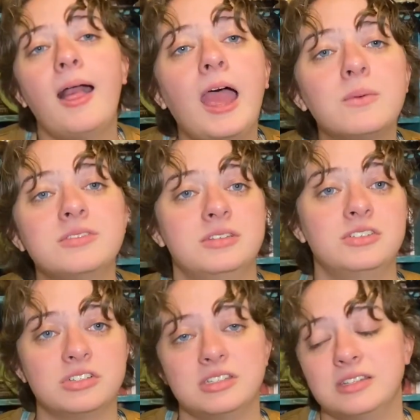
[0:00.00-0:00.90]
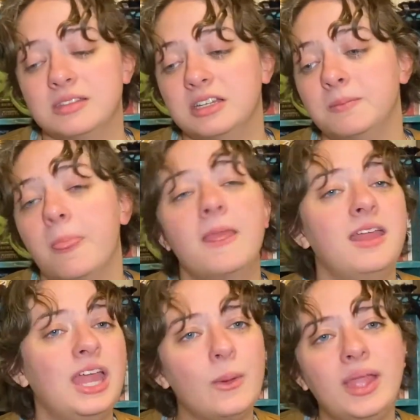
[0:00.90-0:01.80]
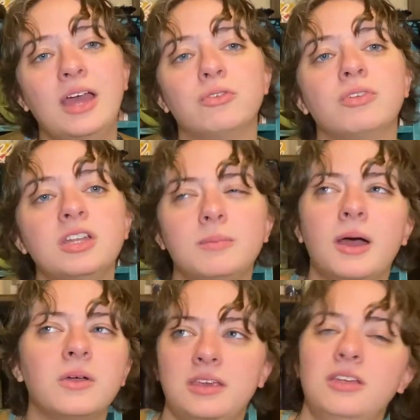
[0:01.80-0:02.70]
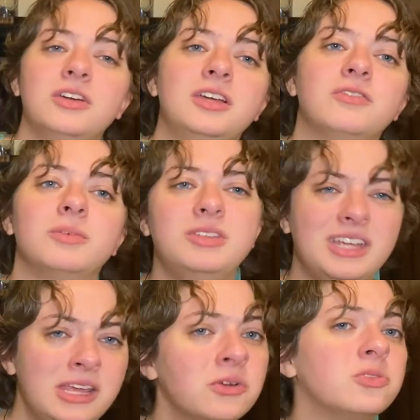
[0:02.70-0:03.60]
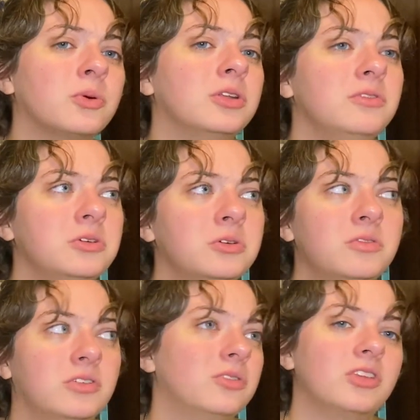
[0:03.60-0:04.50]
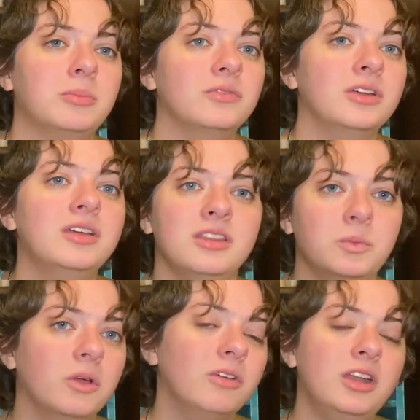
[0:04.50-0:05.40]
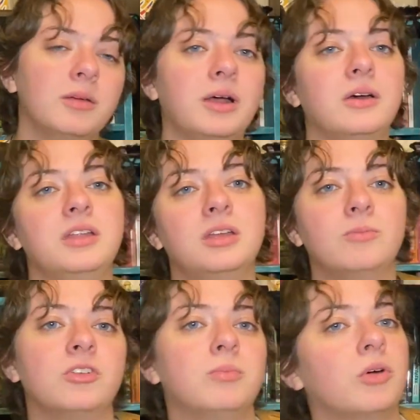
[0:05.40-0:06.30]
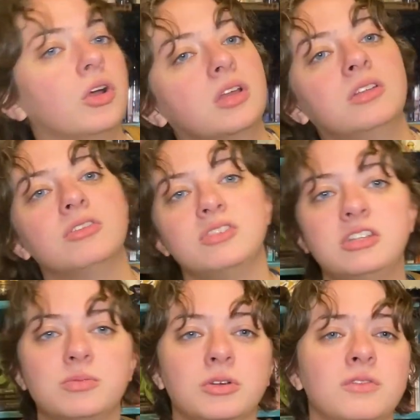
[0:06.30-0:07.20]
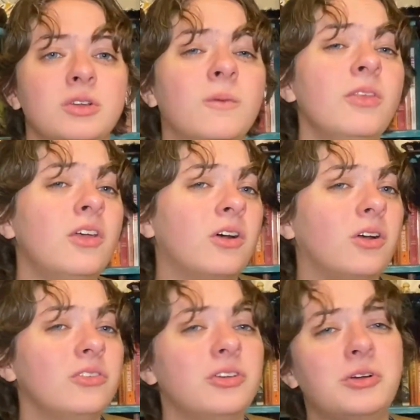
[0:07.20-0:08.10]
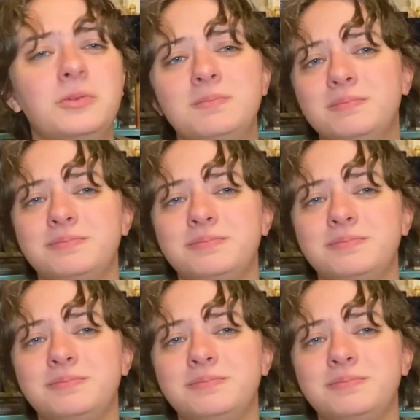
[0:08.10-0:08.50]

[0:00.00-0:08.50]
I wasn't interested in them. And we had to read about Kieran from Diego's point of view for some of it, and then we were reading about him from Mark and Christina's point of view. Also,